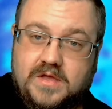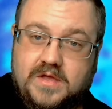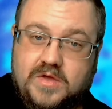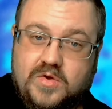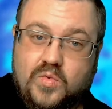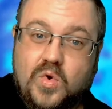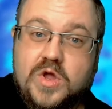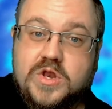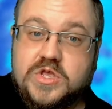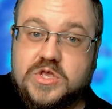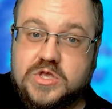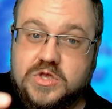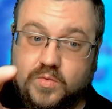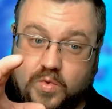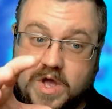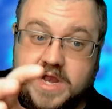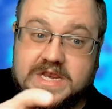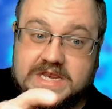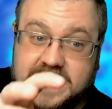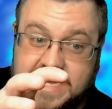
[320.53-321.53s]
What
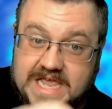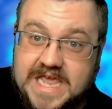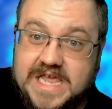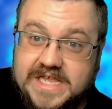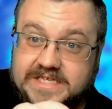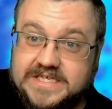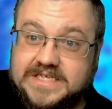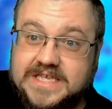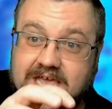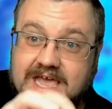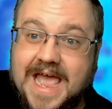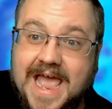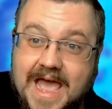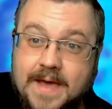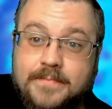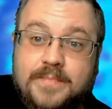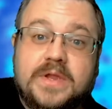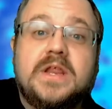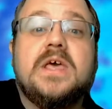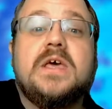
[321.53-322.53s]
needs to
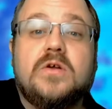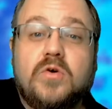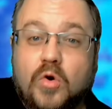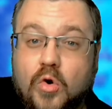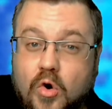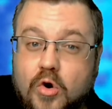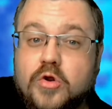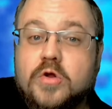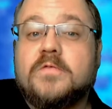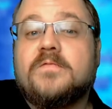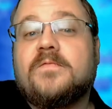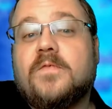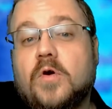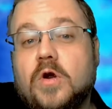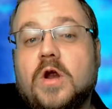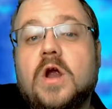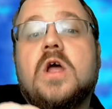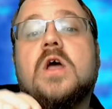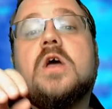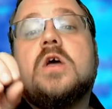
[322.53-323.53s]
happen in order
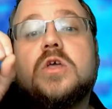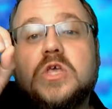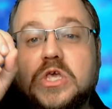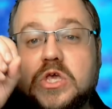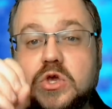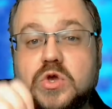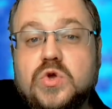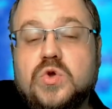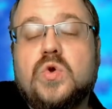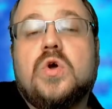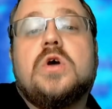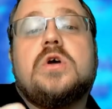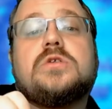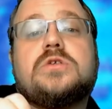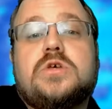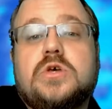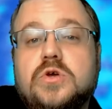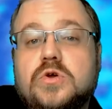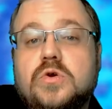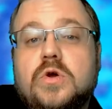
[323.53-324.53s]
for you
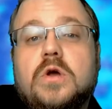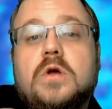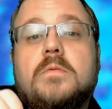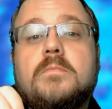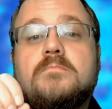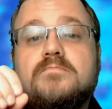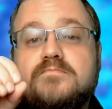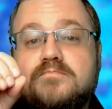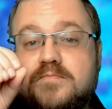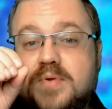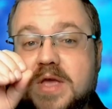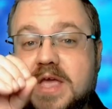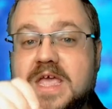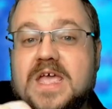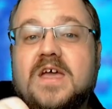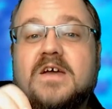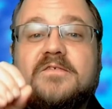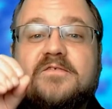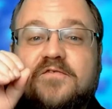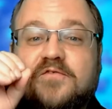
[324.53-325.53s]
to
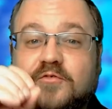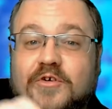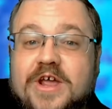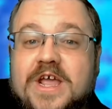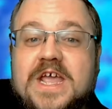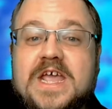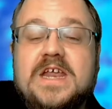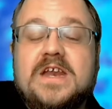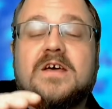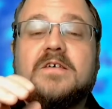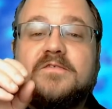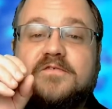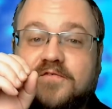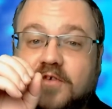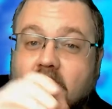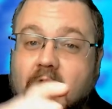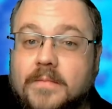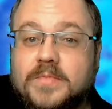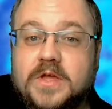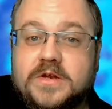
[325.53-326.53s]
be freed
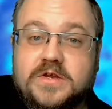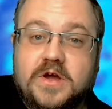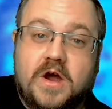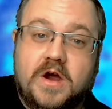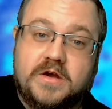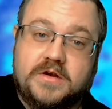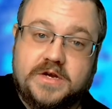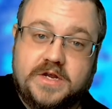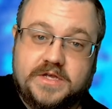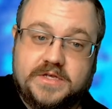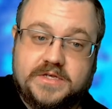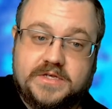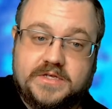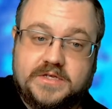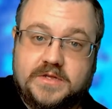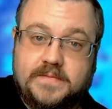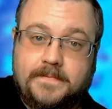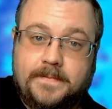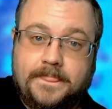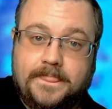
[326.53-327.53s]
from the
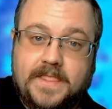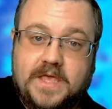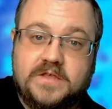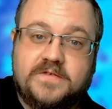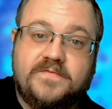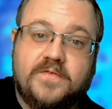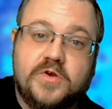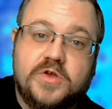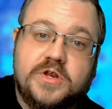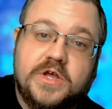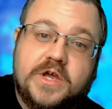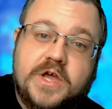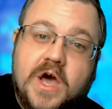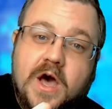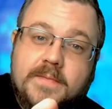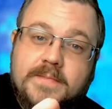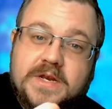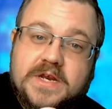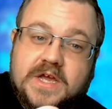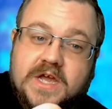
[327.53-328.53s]
darkness is for you to
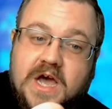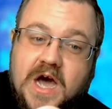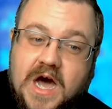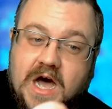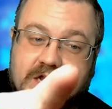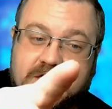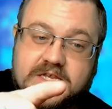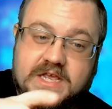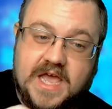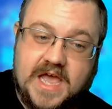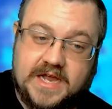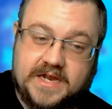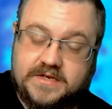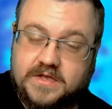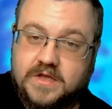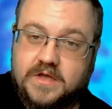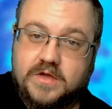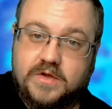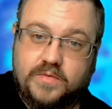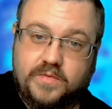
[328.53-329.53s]
come into contact
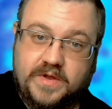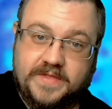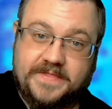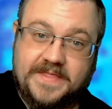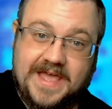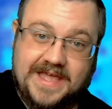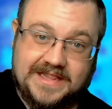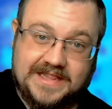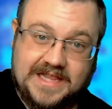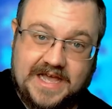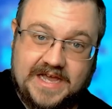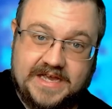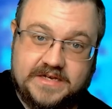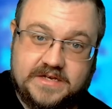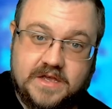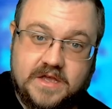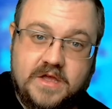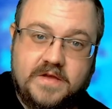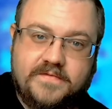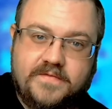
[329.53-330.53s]
with that light,
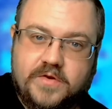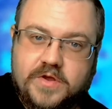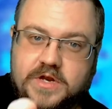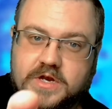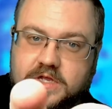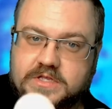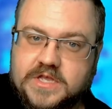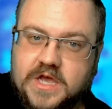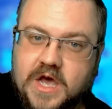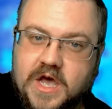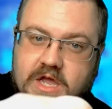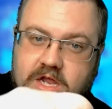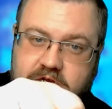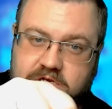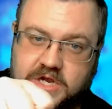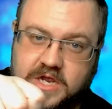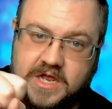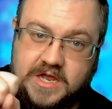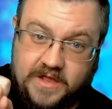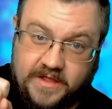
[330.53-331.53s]
for you to
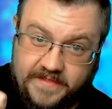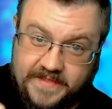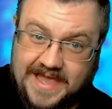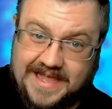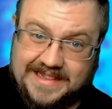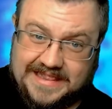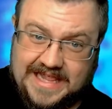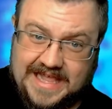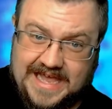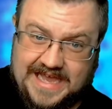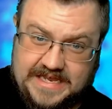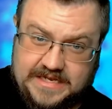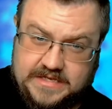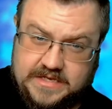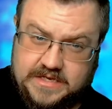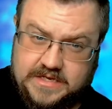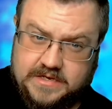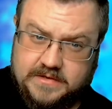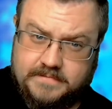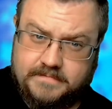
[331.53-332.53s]
touch that
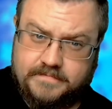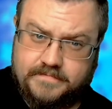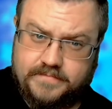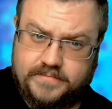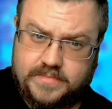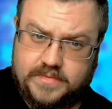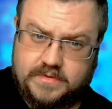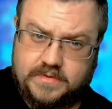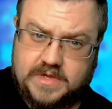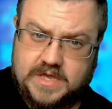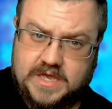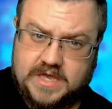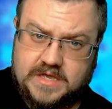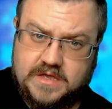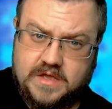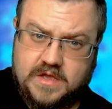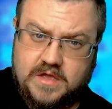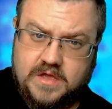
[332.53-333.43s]
light, okay?